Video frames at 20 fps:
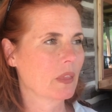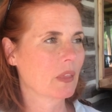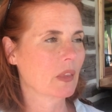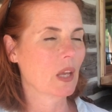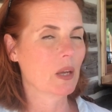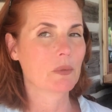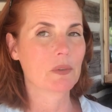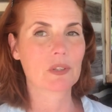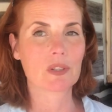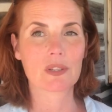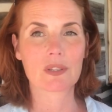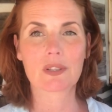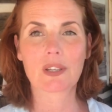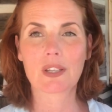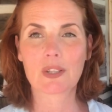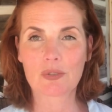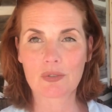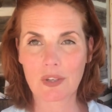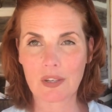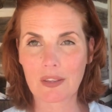I mean, just
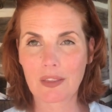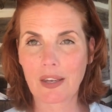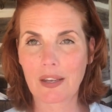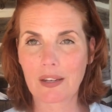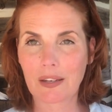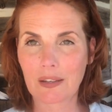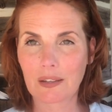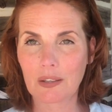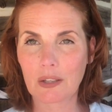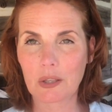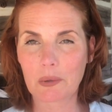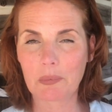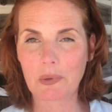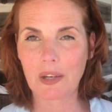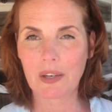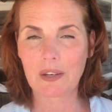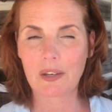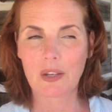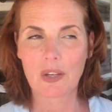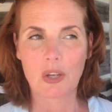like drink that in a little
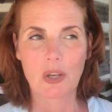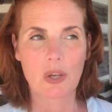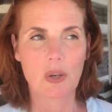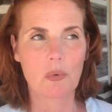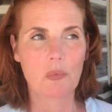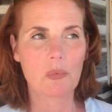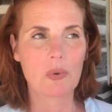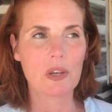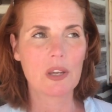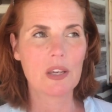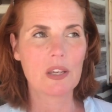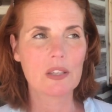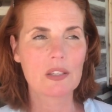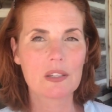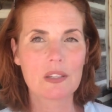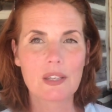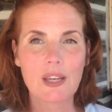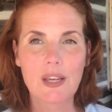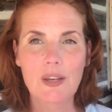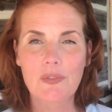bit. We
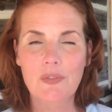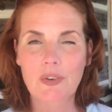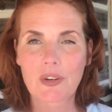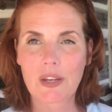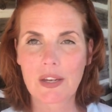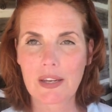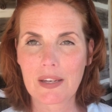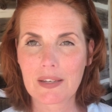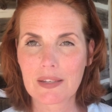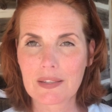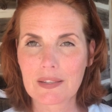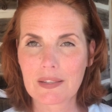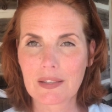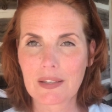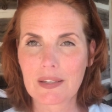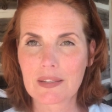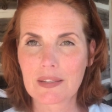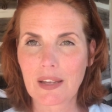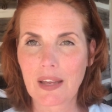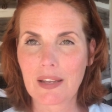seek for
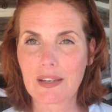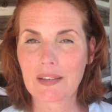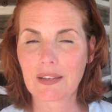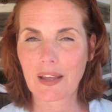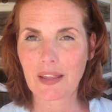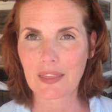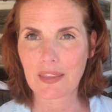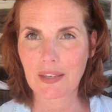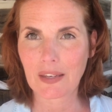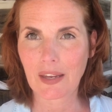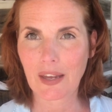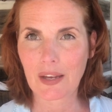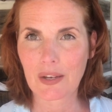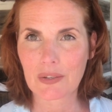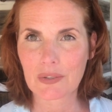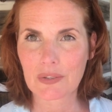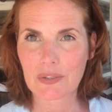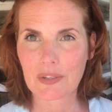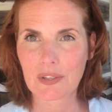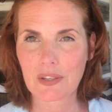innocence and nothing
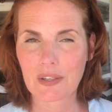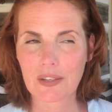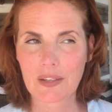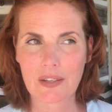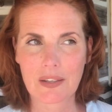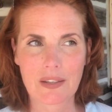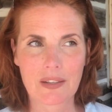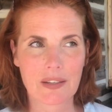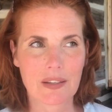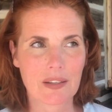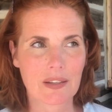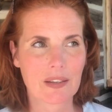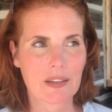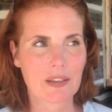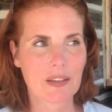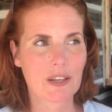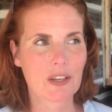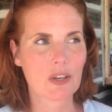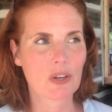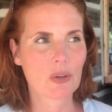else.
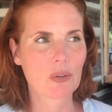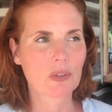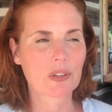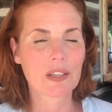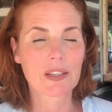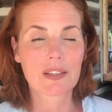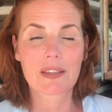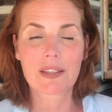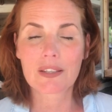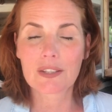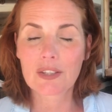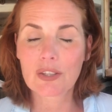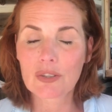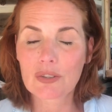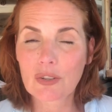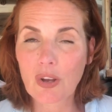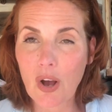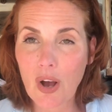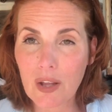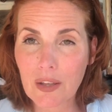You know, like, this is
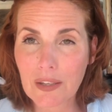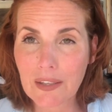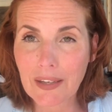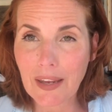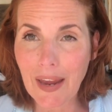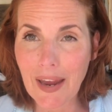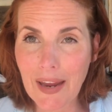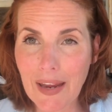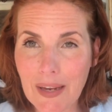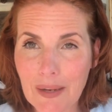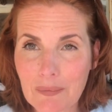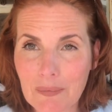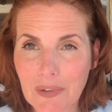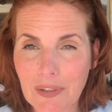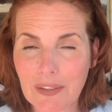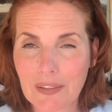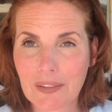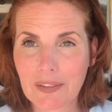all a game.